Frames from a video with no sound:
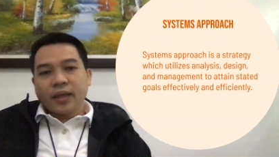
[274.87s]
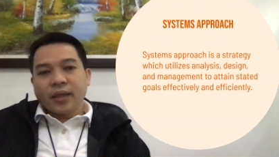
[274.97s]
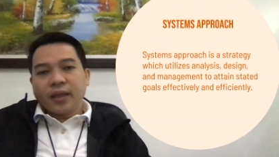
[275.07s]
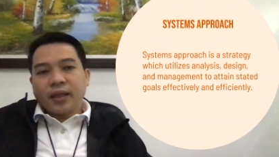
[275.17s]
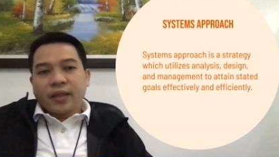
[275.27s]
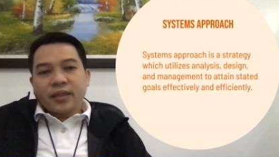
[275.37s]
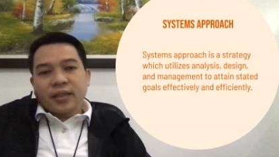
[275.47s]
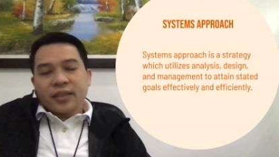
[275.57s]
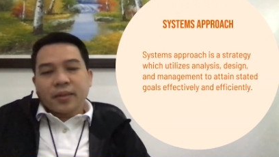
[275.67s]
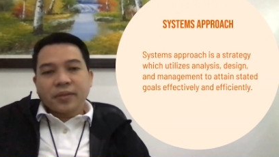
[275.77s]
In the
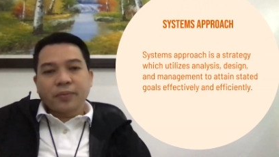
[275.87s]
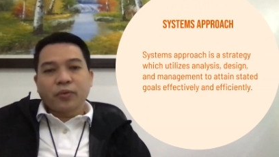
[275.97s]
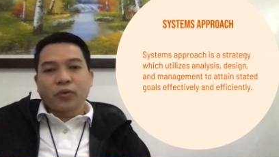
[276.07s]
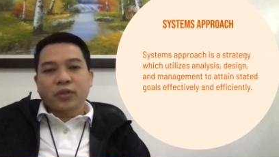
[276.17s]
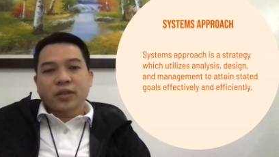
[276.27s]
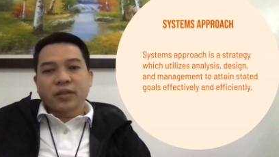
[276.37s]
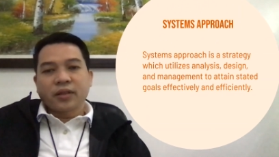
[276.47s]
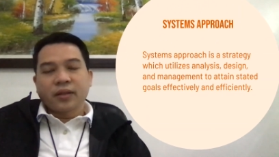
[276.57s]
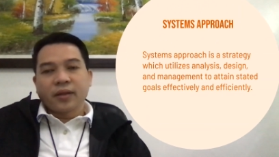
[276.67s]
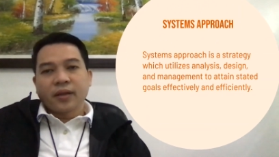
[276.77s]
systems approach,
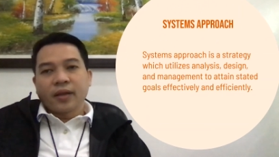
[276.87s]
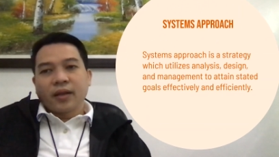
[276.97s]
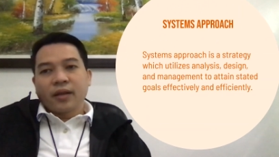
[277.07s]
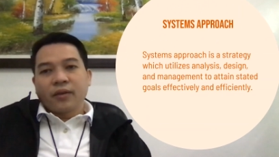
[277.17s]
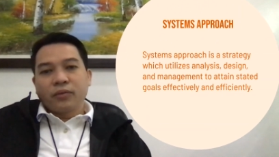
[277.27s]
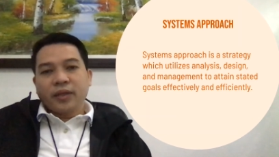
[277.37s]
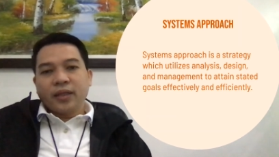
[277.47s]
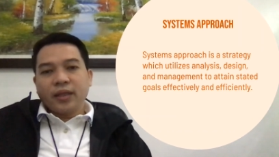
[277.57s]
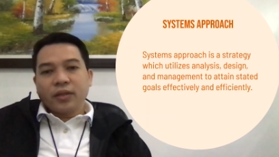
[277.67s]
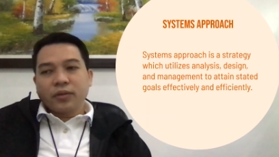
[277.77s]
we
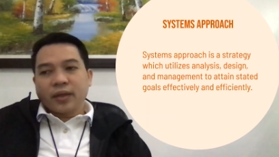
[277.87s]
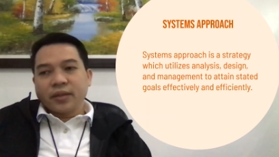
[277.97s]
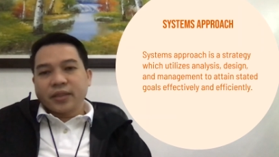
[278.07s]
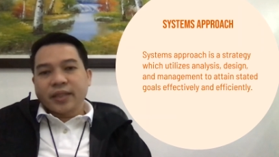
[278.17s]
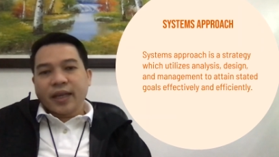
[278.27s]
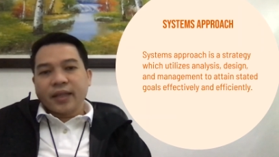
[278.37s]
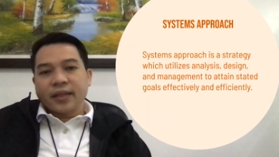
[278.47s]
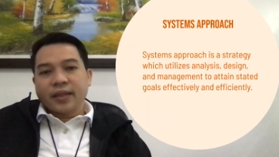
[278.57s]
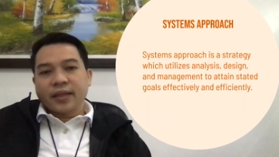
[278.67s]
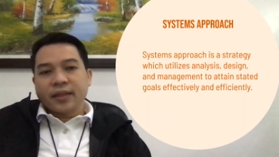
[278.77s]
need to understand
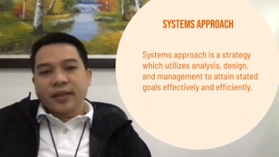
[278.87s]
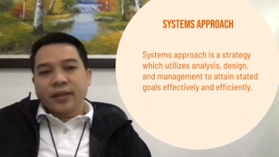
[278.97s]
that